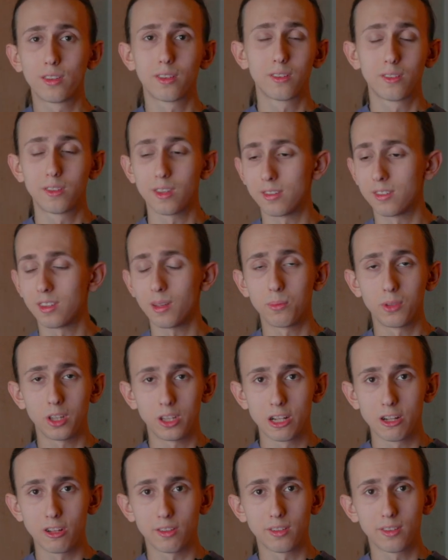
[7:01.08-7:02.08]
system,
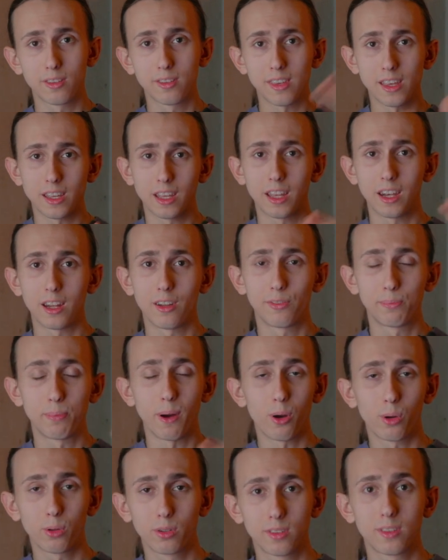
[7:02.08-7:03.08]
then just sync it in
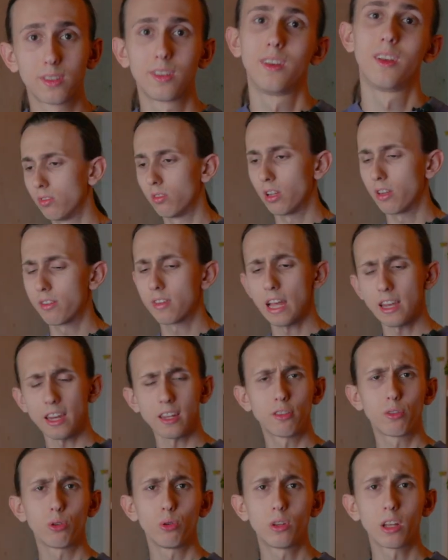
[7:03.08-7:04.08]
post. Let's get
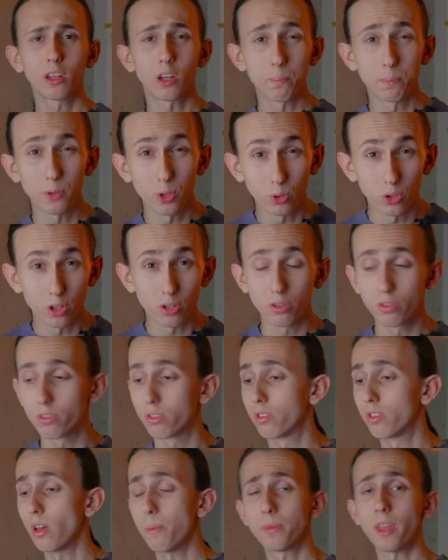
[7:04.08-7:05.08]
into the computers.
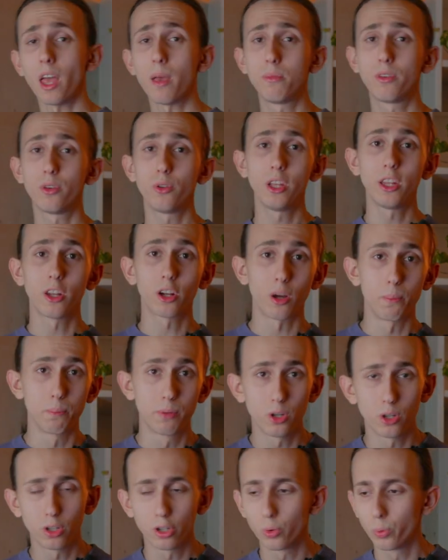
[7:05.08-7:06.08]
Sometimes you need a
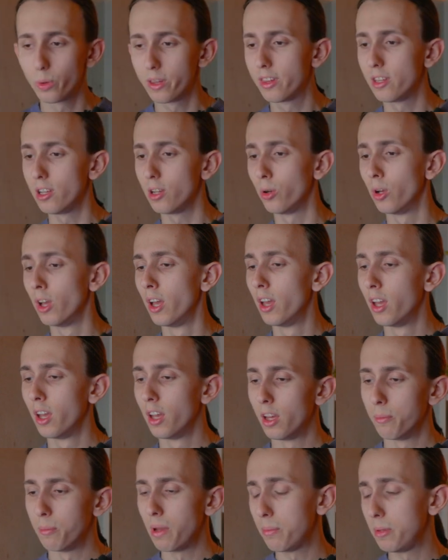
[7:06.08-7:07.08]
computer with you.
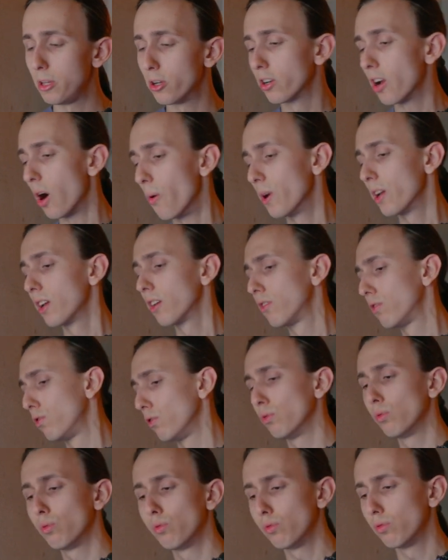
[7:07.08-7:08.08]
Maybe you're going
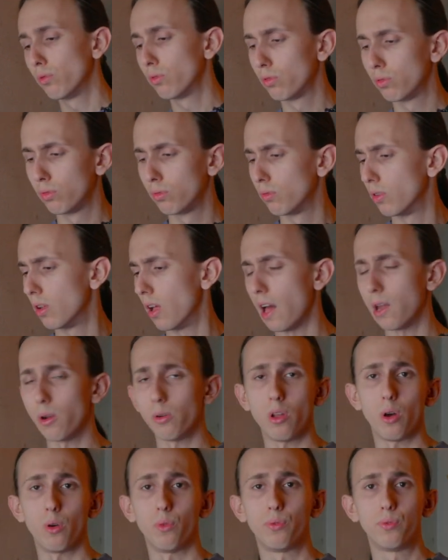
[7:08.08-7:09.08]
to I don't
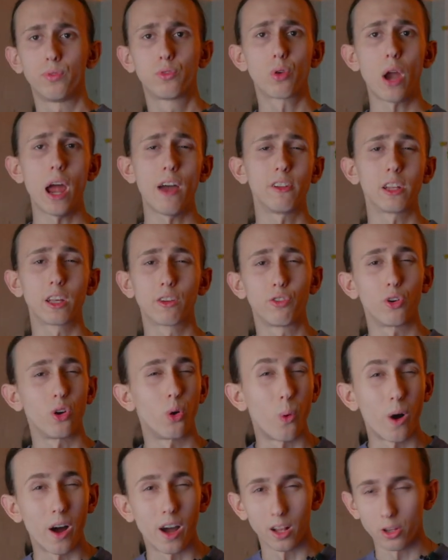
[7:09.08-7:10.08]
know, traveling for a
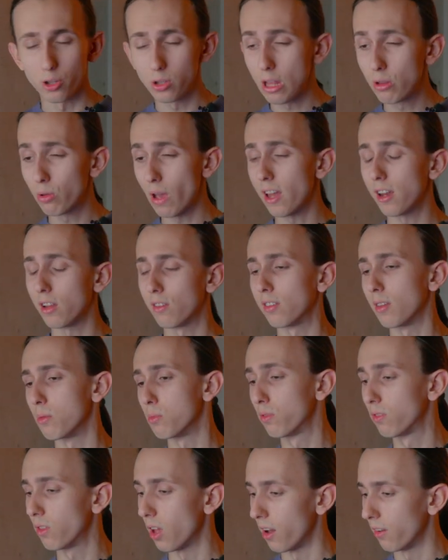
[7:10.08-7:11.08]
while. You need to edit some
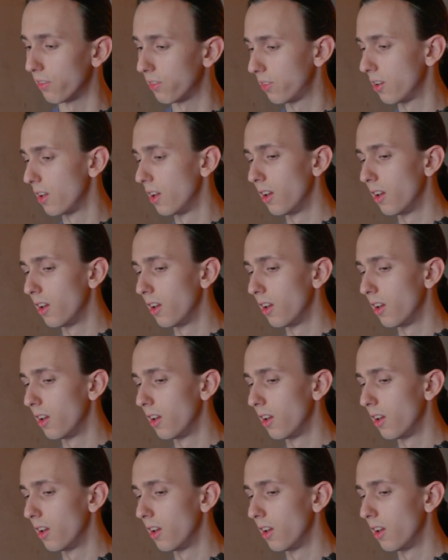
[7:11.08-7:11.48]
stuff.